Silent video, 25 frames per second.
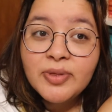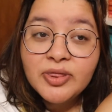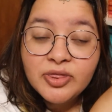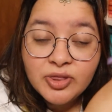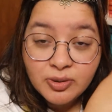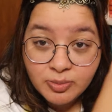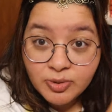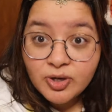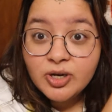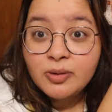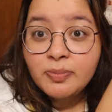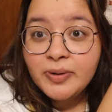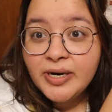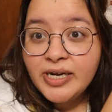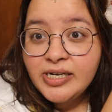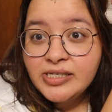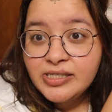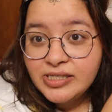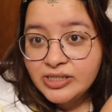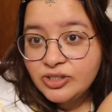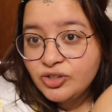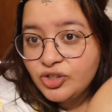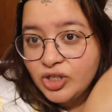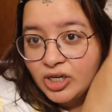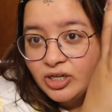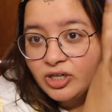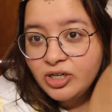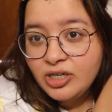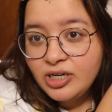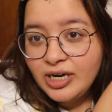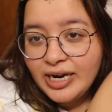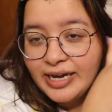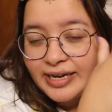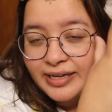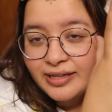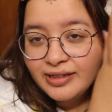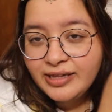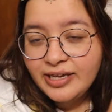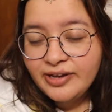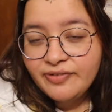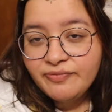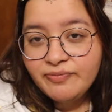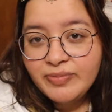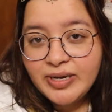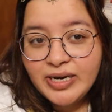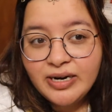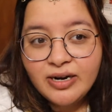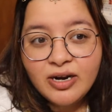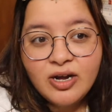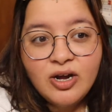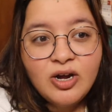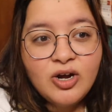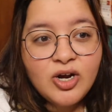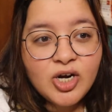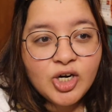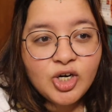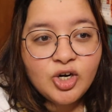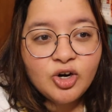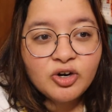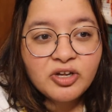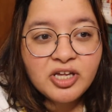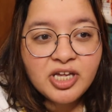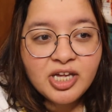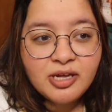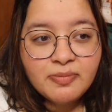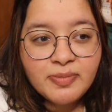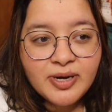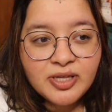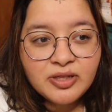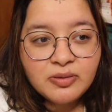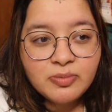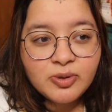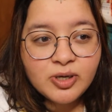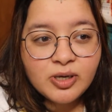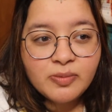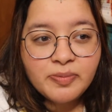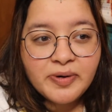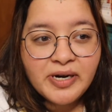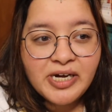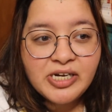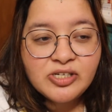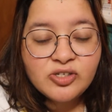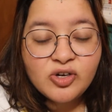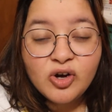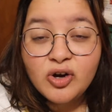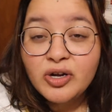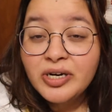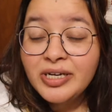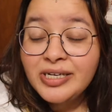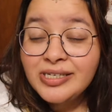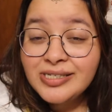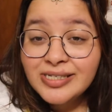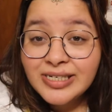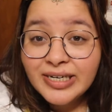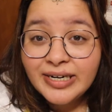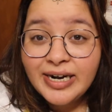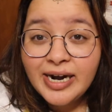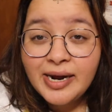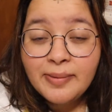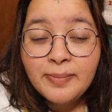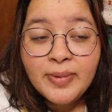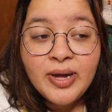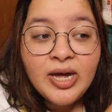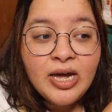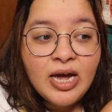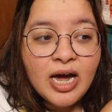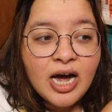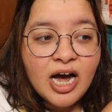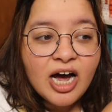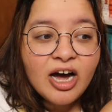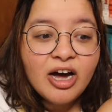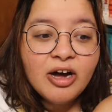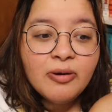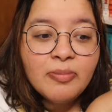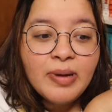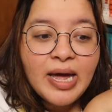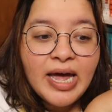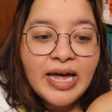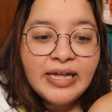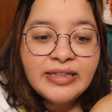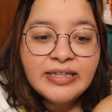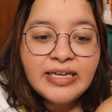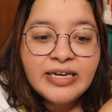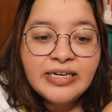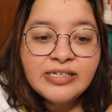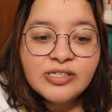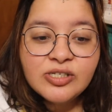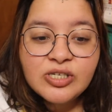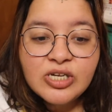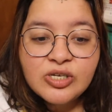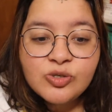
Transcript: the Booker Prize in general. Like, they've been talking about the Booker Prize on Instagram. And there is